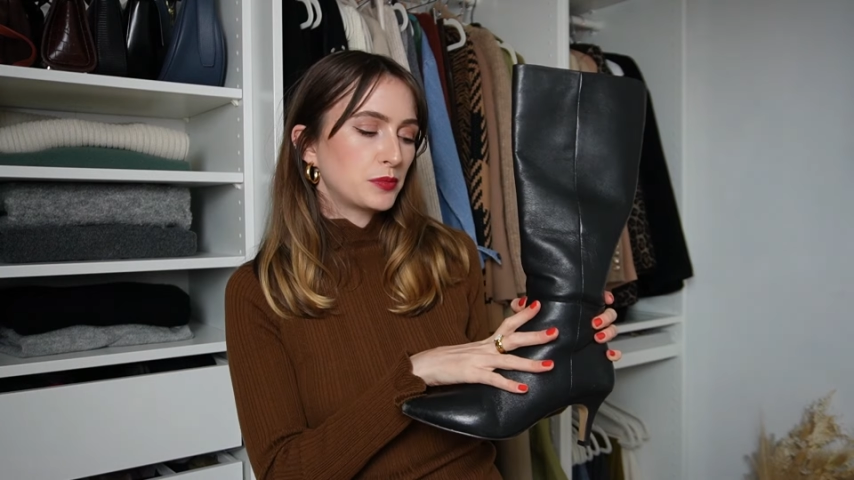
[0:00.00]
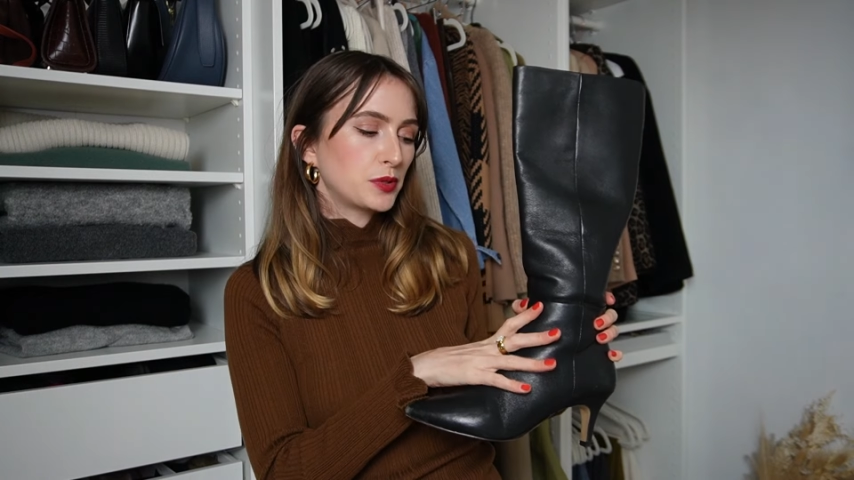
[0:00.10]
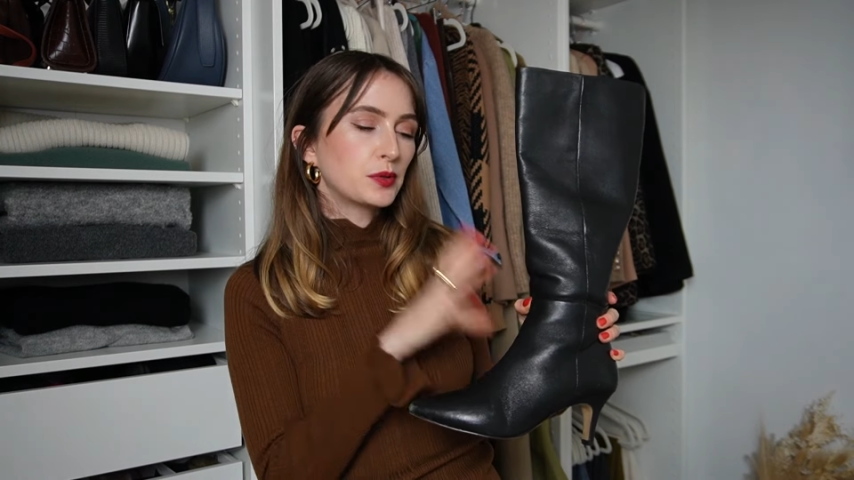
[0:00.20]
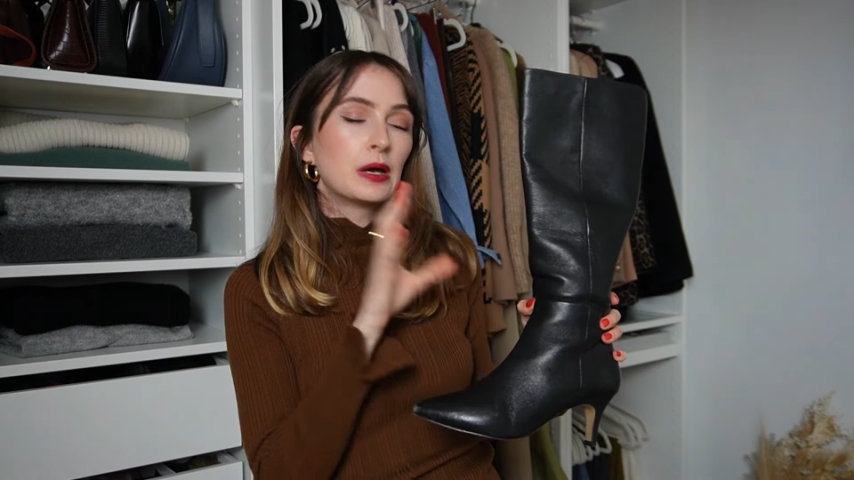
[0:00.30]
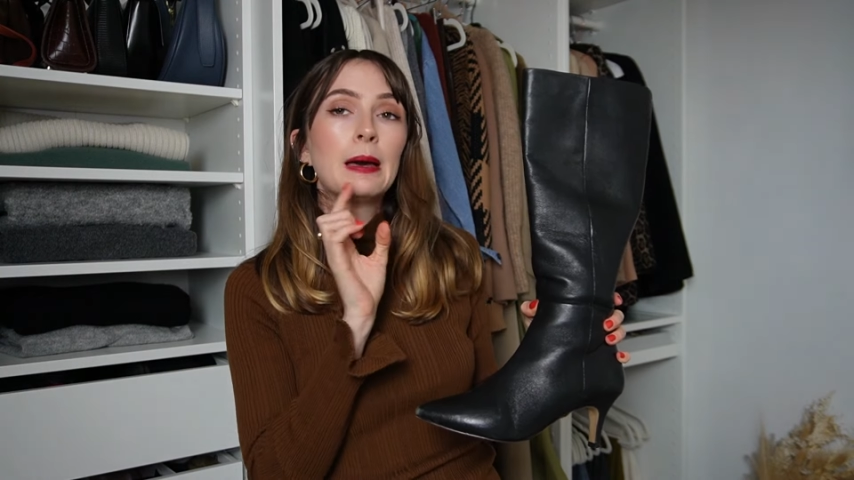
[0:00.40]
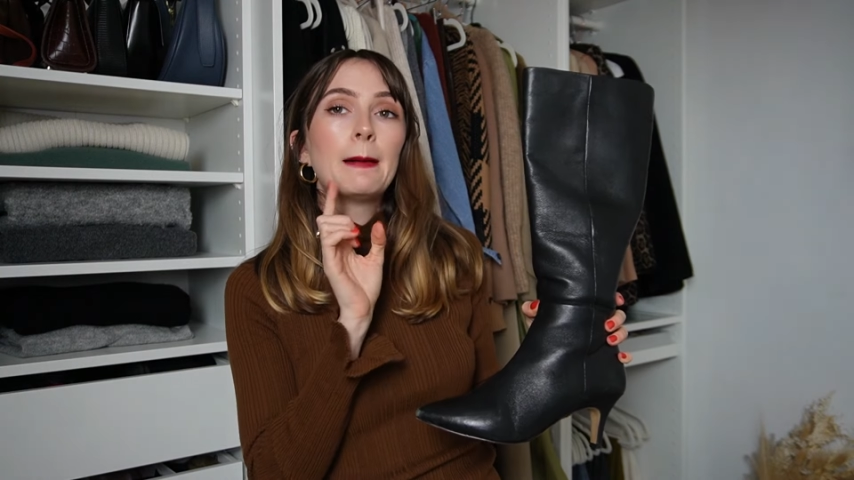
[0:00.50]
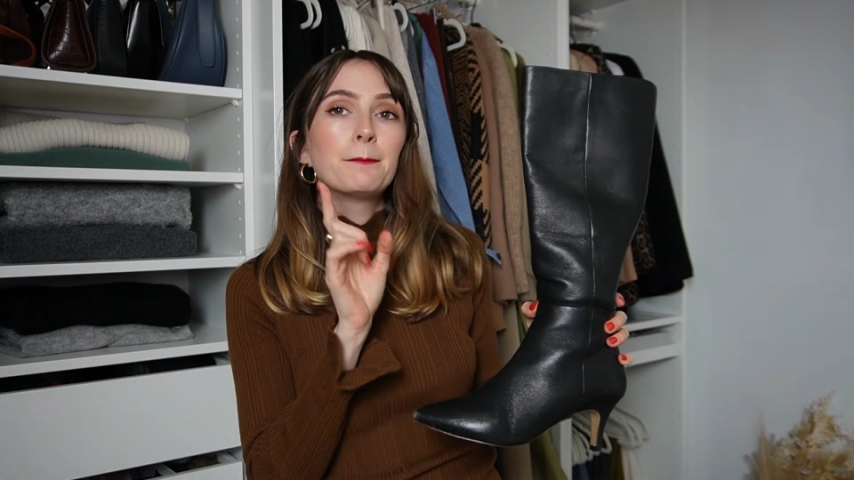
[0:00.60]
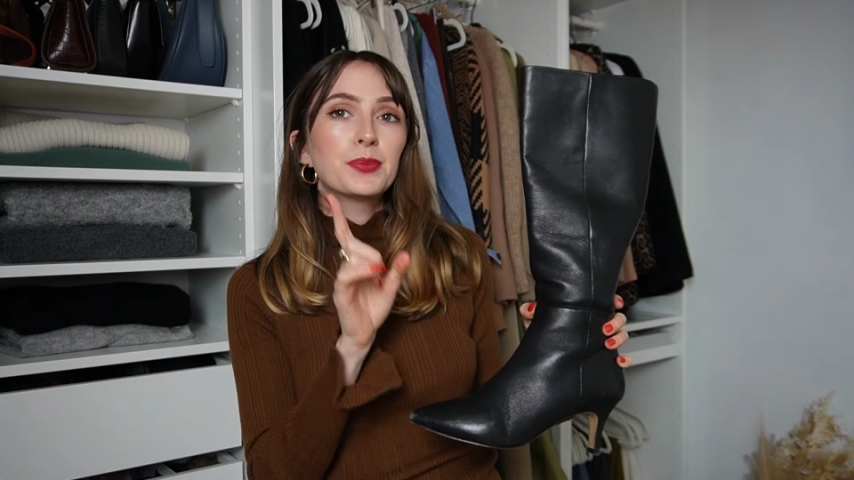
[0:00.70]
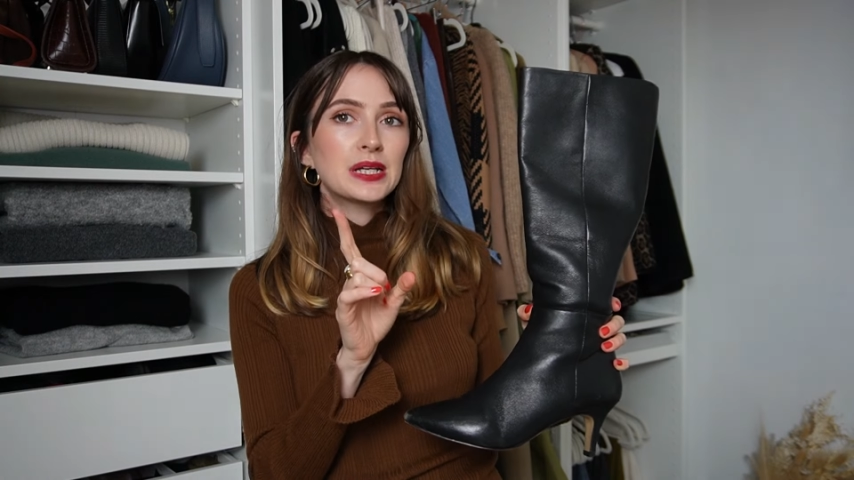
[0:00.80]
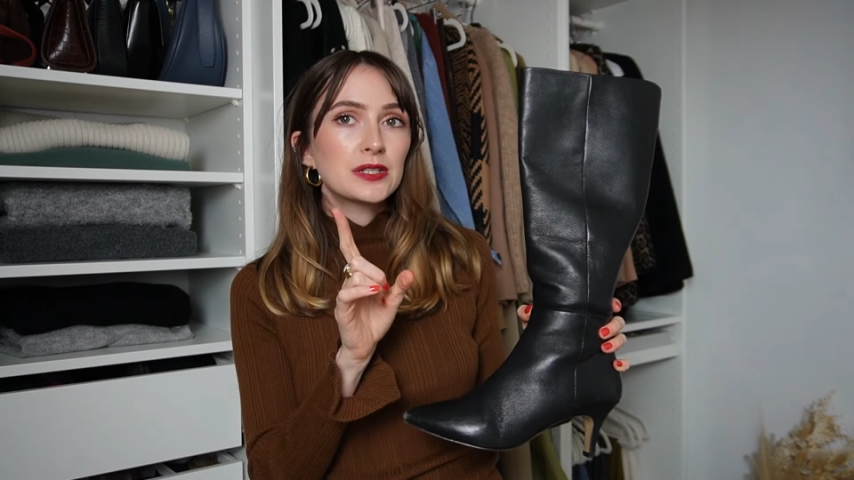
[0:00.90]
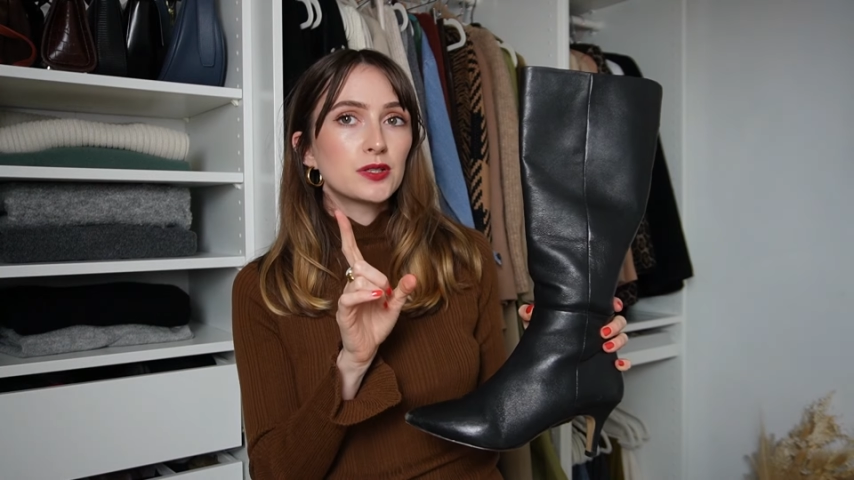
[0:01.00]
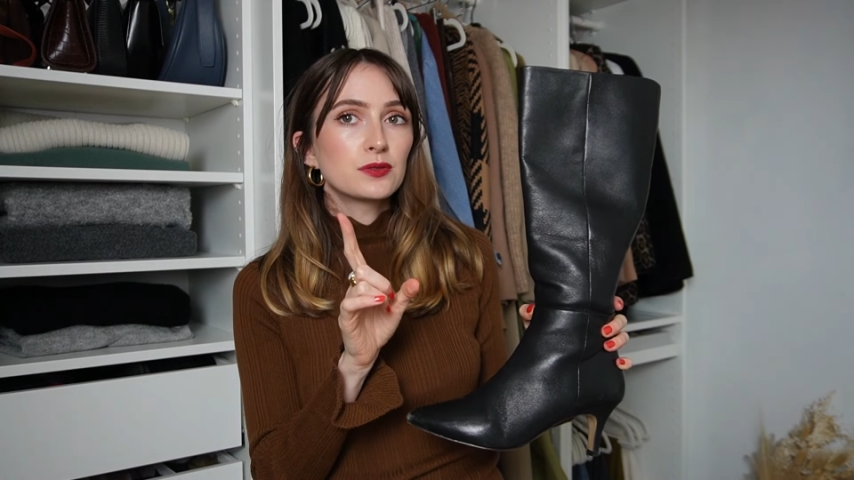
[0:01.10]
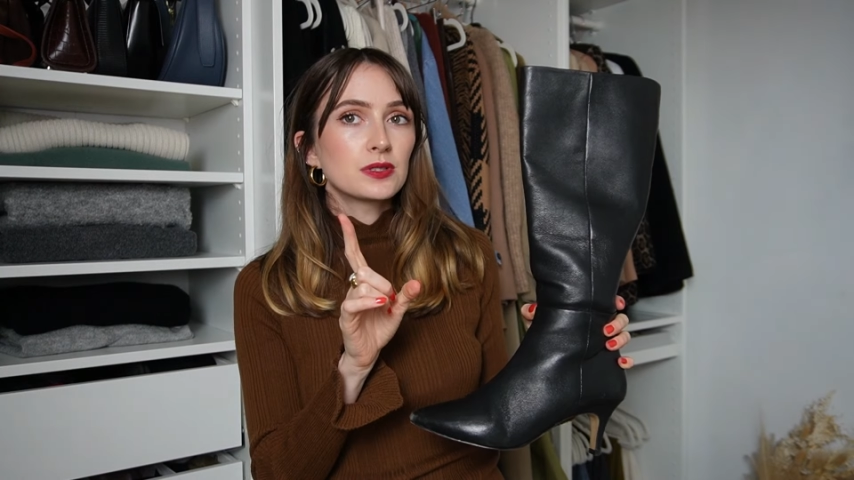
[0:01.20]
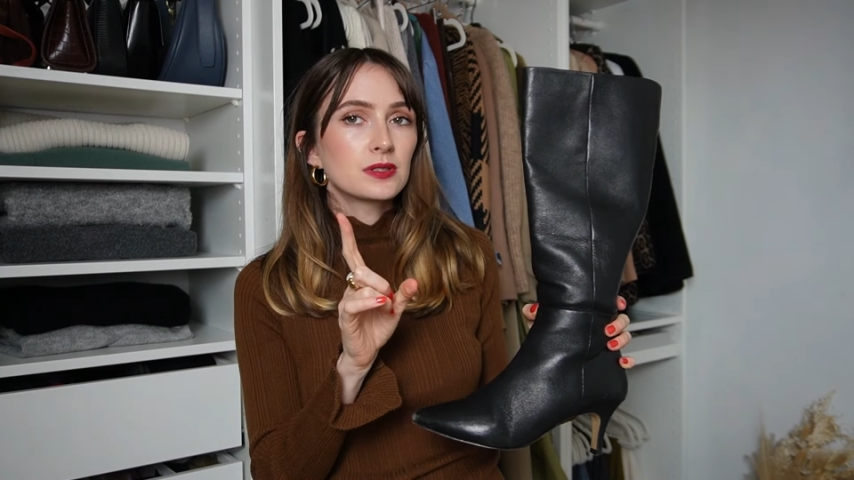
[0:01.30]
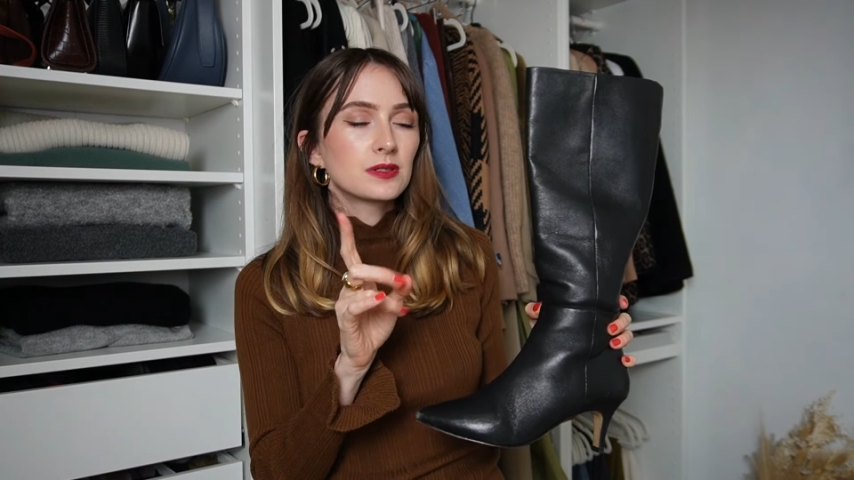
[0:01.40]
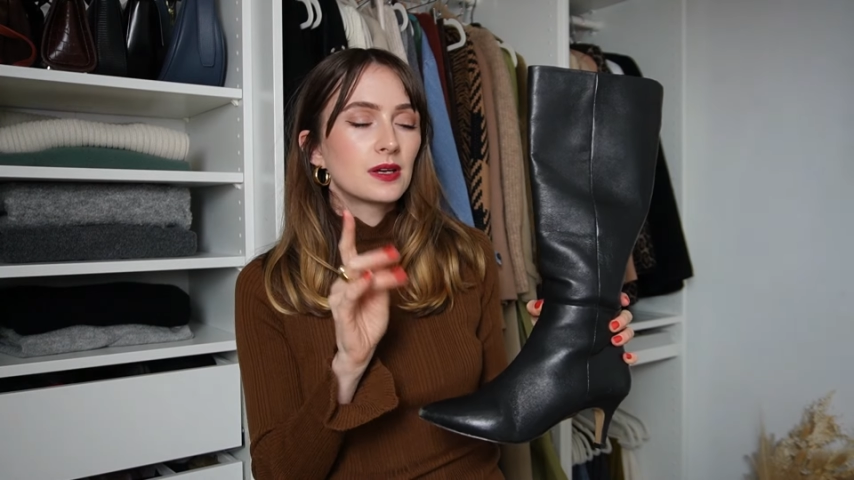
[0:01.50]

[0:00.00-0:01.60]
boot, but I don't.